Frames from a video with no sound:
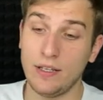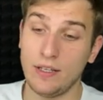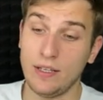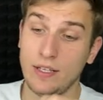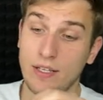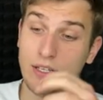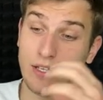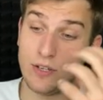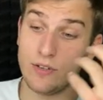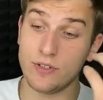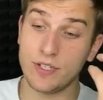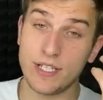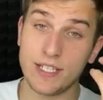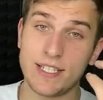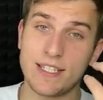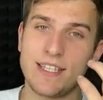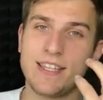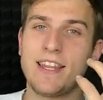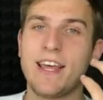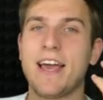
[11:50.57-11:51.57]
here is
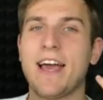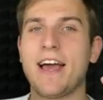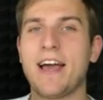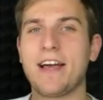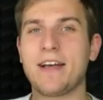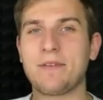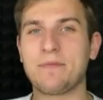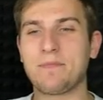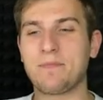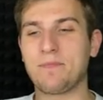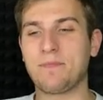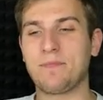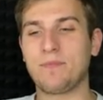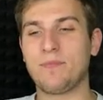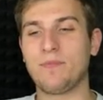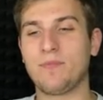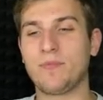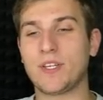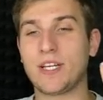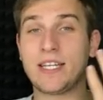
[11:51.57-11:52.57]
the
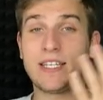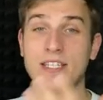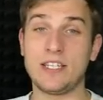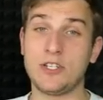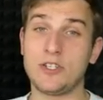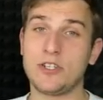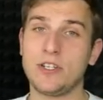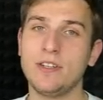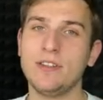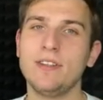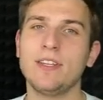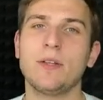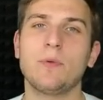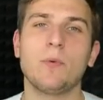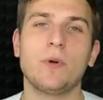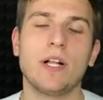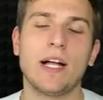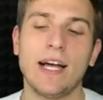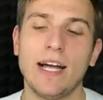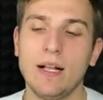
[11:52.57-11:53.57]
condition that
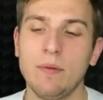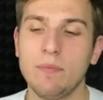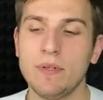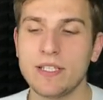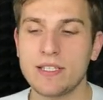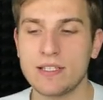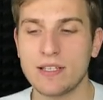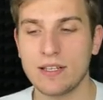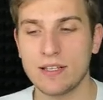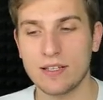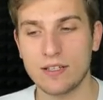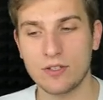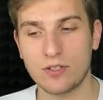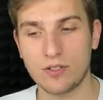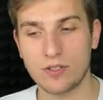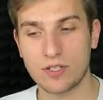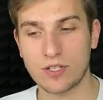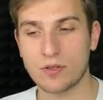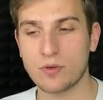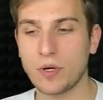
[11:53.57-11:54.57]
will help us to
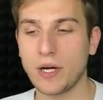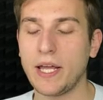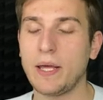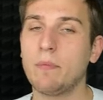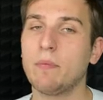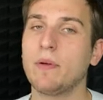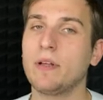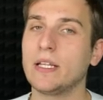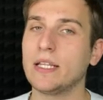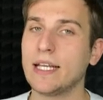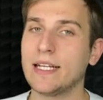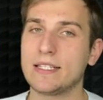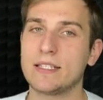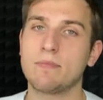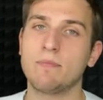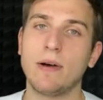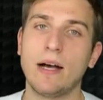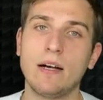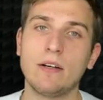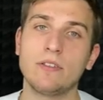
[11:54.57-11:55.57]
scrape lens
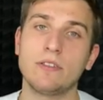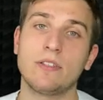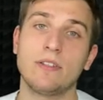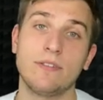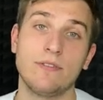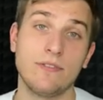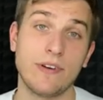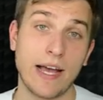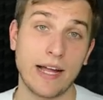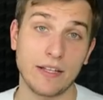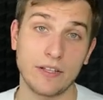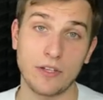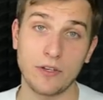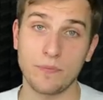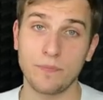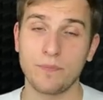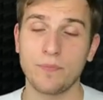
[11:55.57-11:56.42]
mount value.